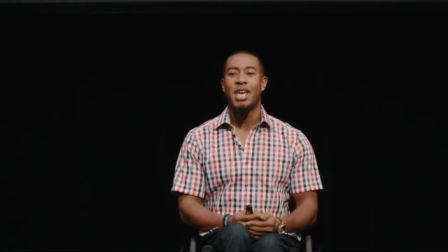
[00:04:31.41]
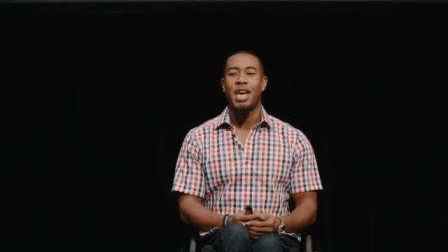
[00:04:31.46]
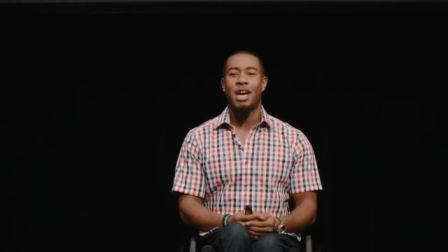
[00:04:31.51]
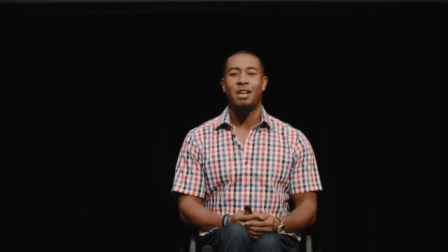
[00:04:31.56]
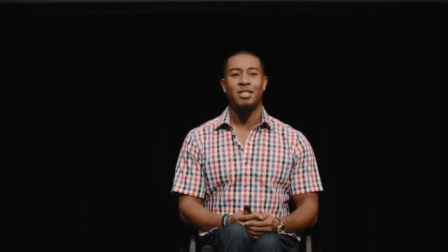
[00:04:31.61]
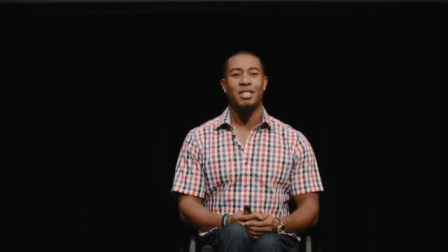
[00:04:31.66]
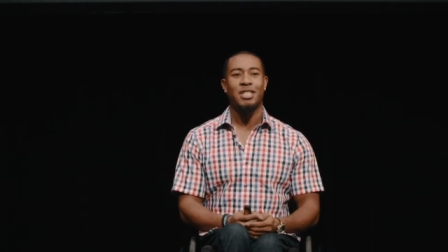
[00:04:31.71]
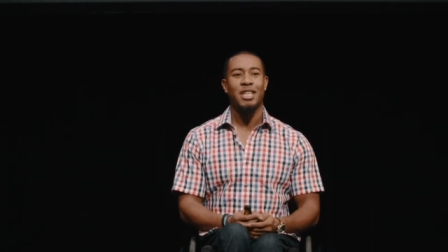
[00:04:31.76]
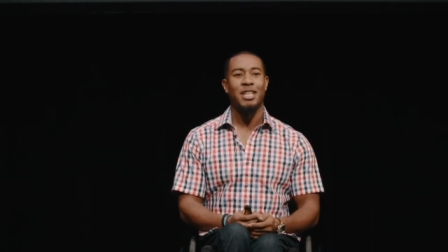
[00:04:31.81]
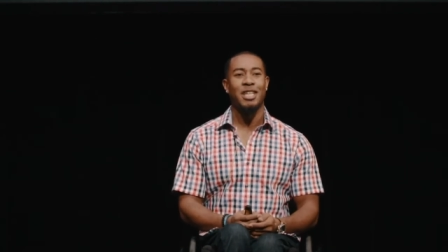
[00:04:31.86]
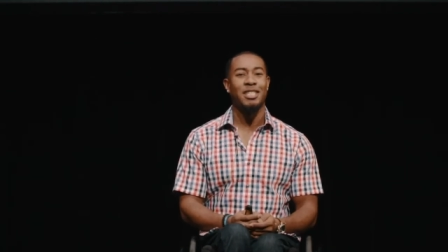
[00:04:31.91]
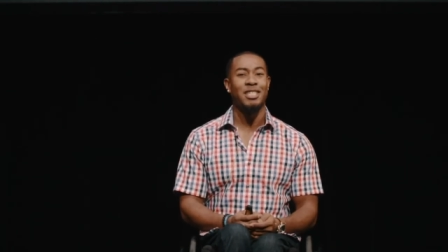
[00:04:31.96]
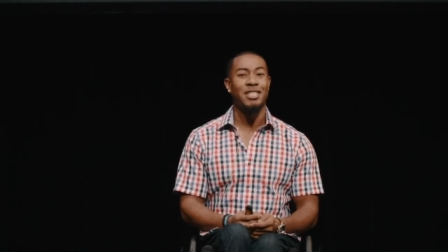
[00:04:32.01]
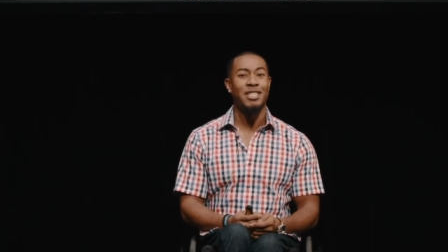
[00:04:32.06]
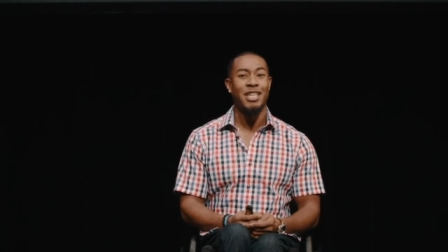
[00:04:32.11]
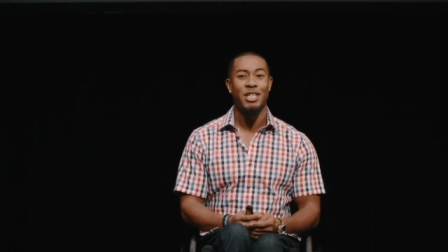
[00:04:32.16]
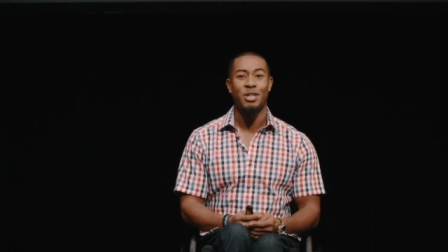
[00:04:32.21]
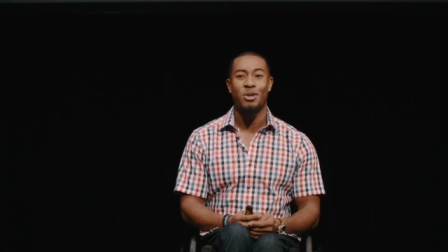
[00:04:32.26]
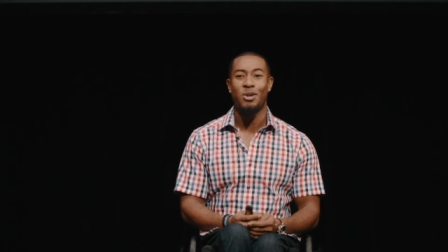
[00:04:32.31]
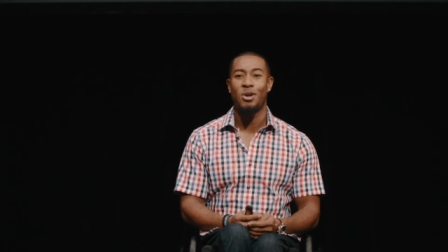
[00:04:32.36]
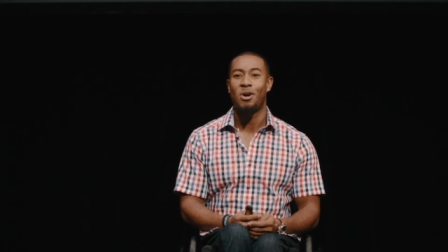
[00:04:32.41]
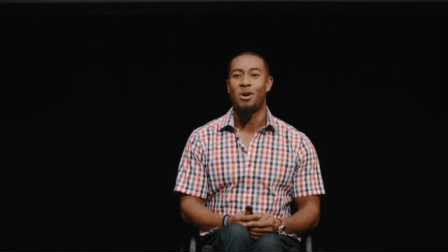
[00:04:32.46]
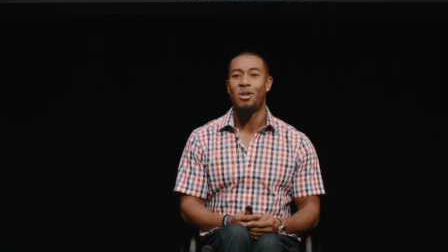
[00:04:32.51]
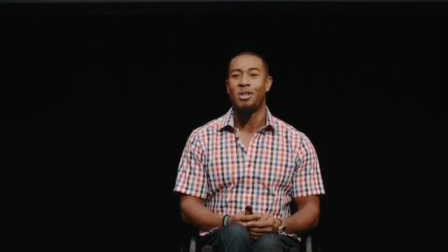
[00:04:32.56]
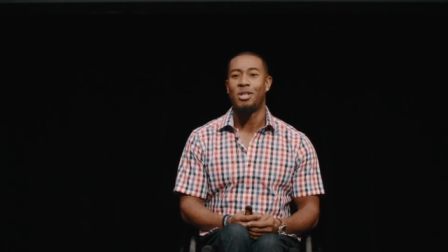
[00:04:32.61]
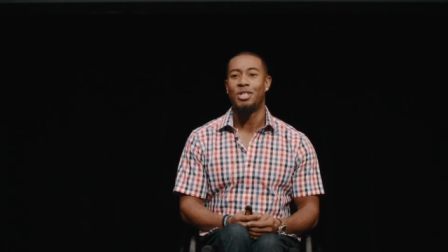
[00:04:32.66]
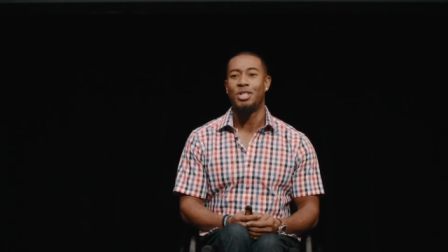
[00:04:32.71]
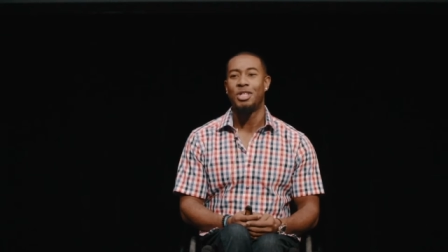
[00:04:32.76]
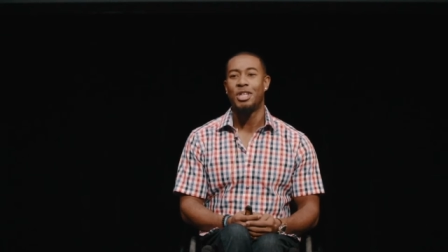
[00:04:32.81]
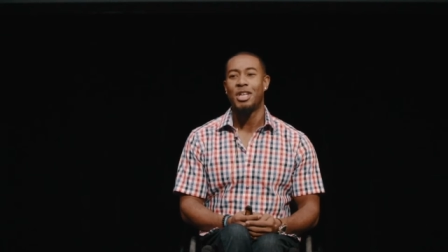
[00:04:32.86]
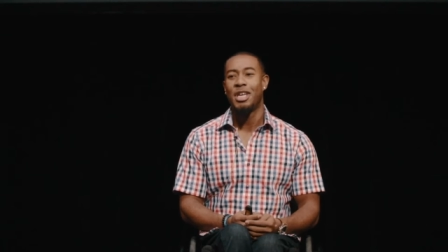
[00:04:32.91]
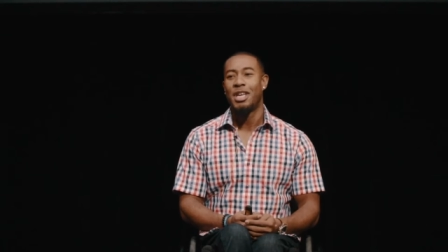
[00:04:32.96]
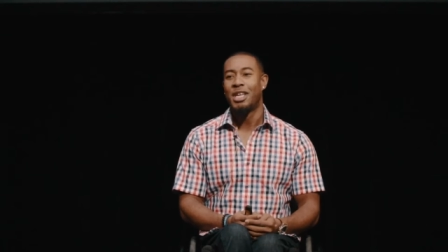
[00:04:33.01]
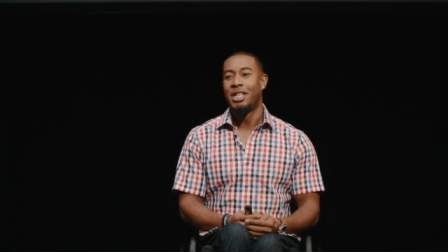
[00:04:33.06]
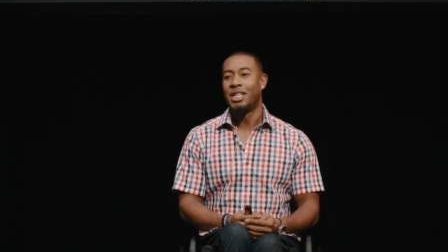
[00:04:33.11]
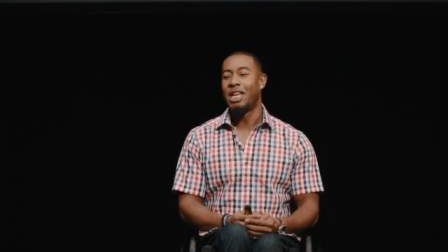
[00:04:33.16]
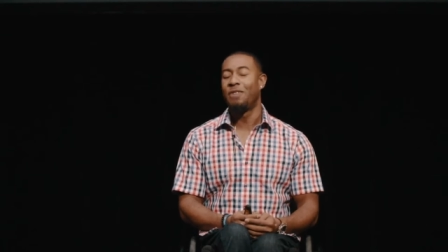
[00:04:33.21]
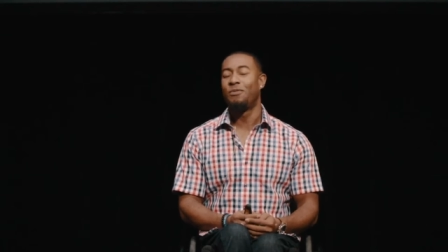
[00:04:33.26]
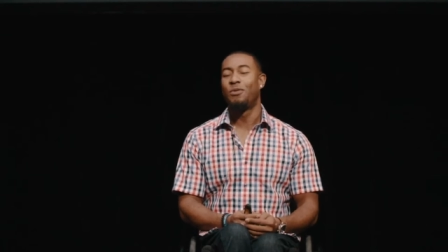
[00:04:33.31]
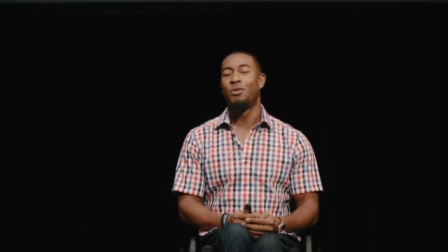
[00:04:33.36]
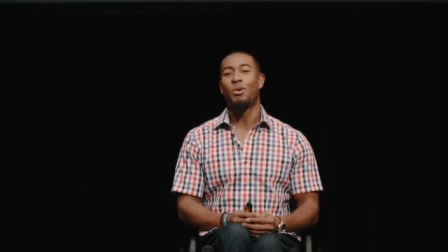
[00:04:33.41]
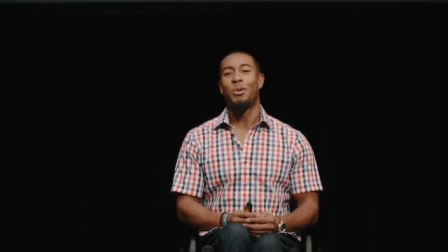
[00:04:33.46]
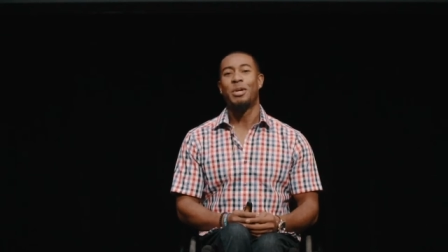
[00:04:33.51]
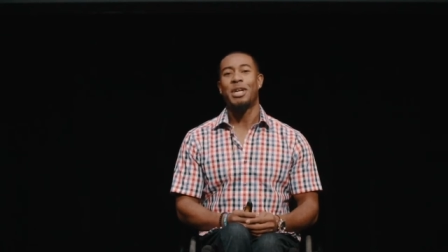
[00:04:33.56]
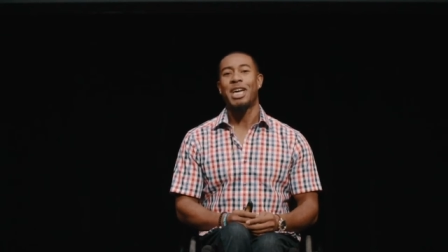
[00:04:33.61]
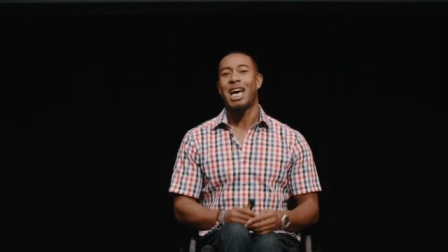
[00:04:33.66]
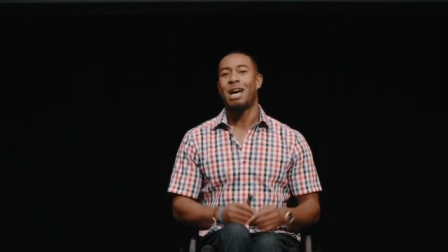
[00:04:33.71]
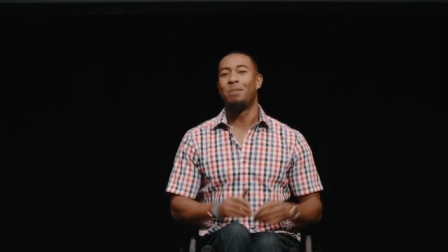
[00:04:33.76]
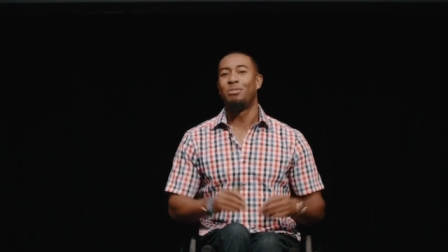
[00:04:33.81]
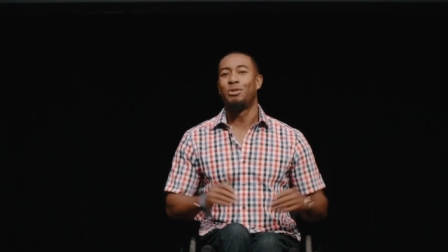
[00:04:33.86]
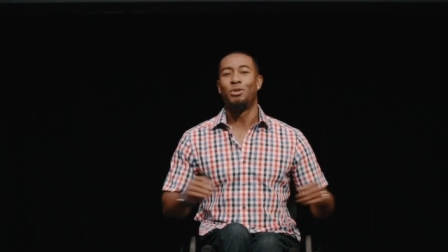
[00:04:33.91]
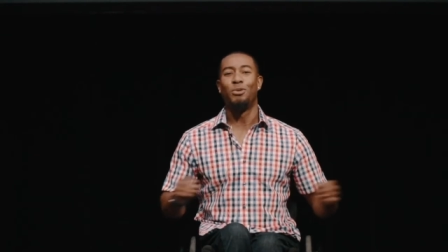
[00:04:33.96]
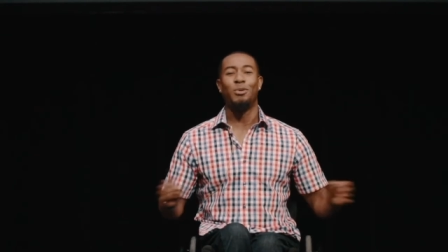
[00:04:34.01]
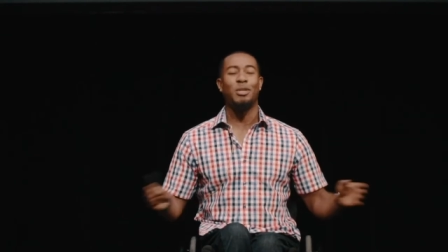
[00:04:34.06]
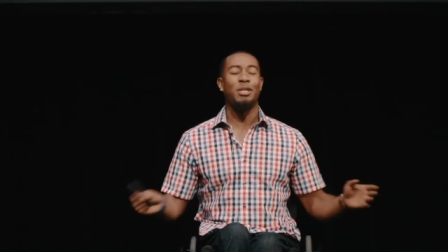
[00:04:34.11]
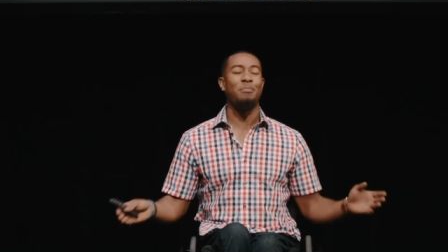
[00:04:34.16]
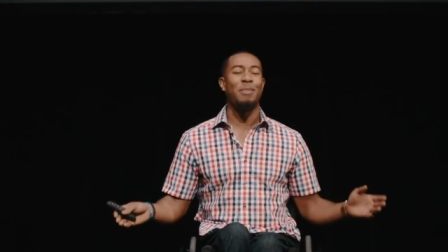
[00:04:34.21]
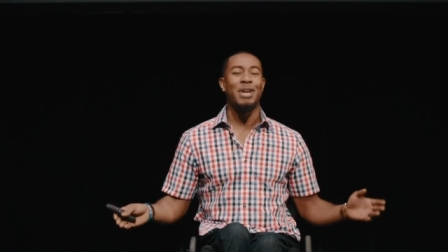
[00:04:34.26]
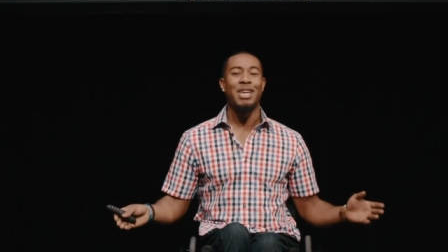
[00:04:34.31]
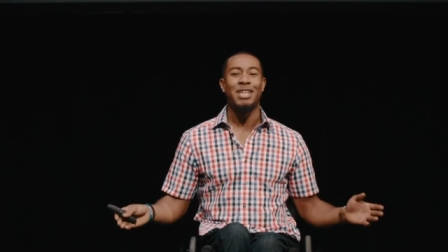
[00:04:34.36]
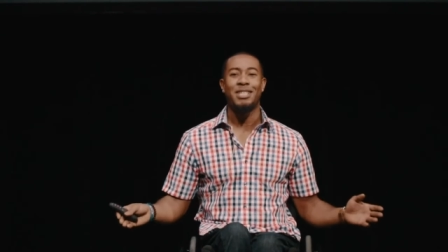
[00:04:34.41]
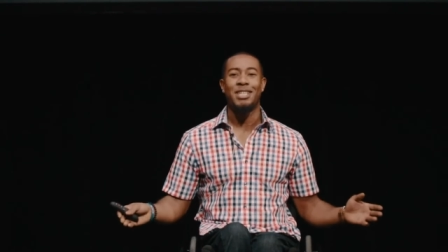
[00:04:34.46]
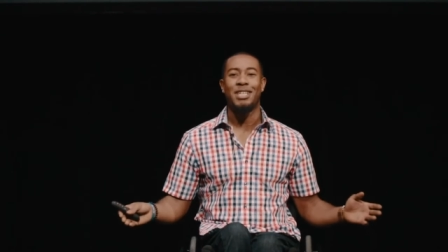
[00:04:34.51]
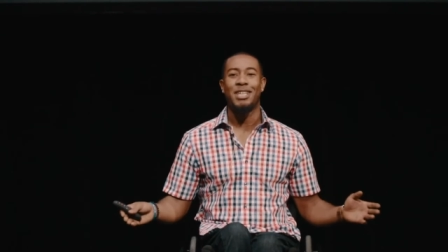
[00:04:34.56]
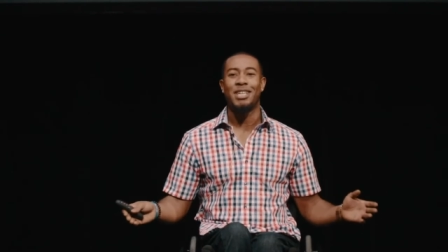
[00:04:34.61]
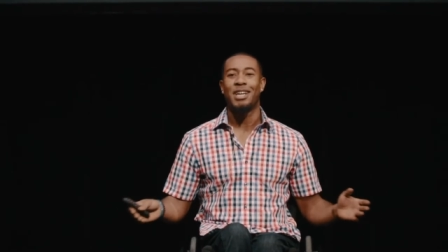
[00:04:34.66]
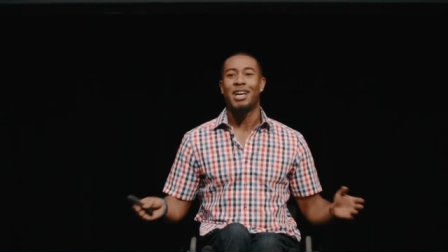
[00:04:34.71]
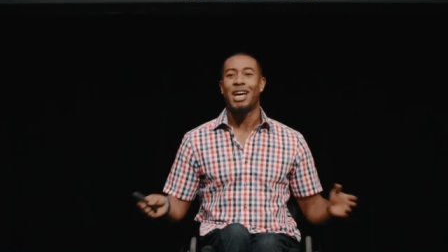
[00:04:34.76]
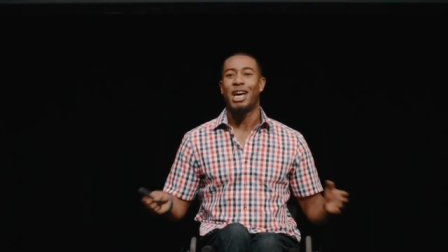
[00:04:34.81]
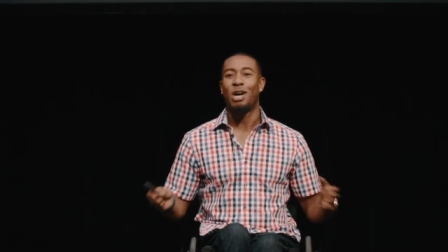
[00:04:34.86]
I was attending Centennial College. Life was going absolutely amazing.